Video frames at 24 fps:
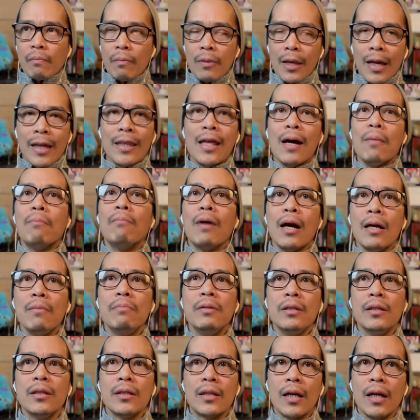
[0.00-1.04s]
that might be
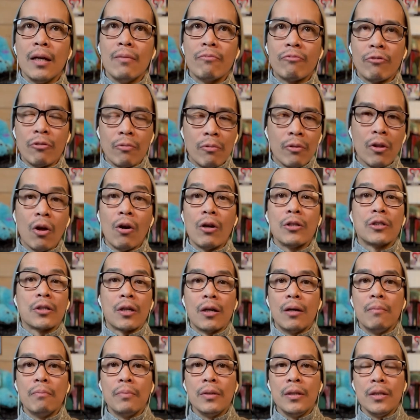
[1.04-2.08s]
the game for large
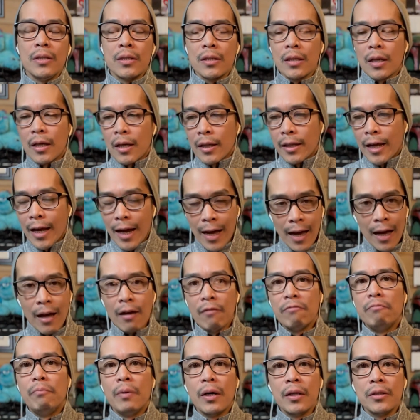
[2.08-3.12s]
companies that
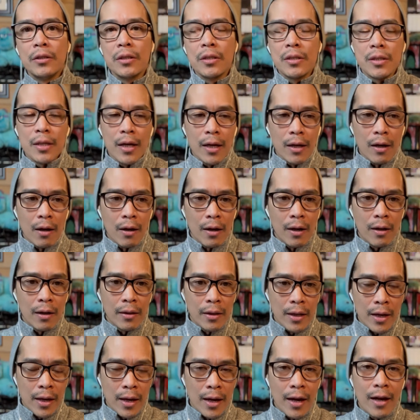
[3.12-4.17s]
have budgets that ha
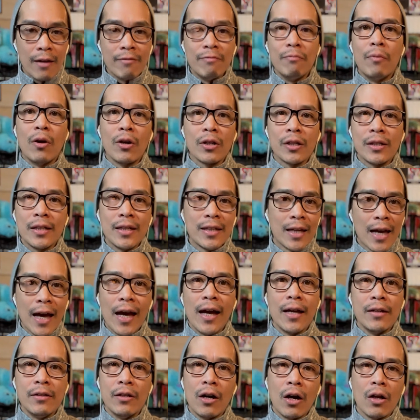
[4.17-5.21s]
that have marketing
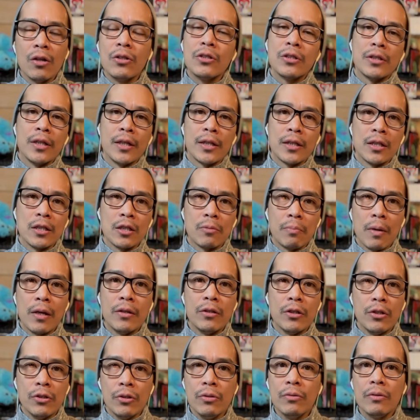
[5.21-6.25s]
ad dollars they can spend to
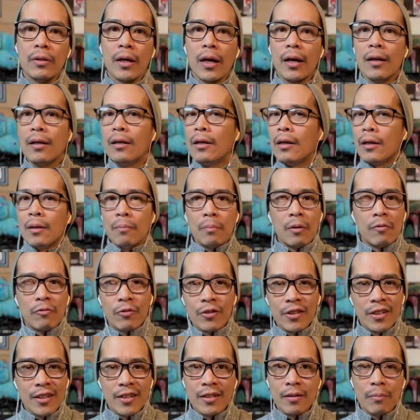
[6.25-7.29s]
do that but for
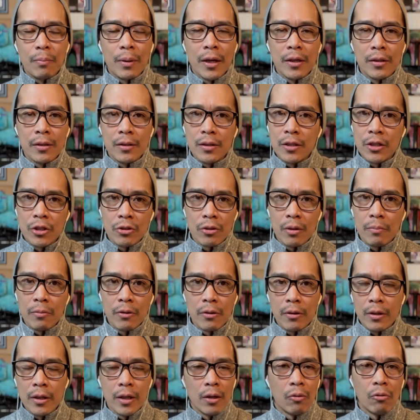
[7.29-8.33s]
the independent distributor
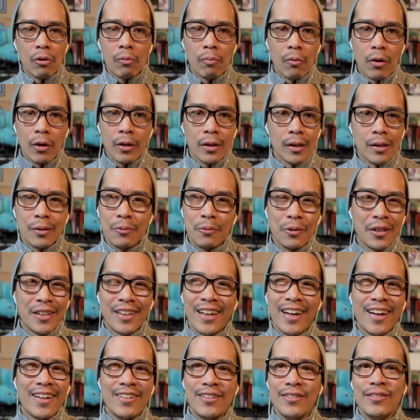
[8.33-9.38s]
and network marketing we
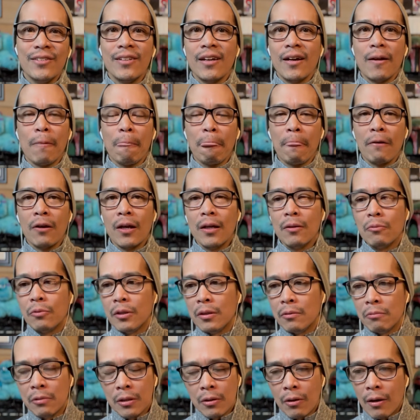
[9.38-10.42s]
can't do that right we,
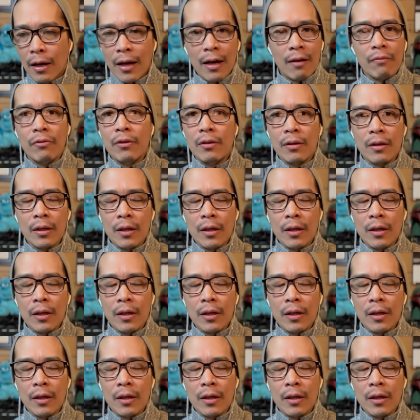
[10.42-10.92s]
we don't have the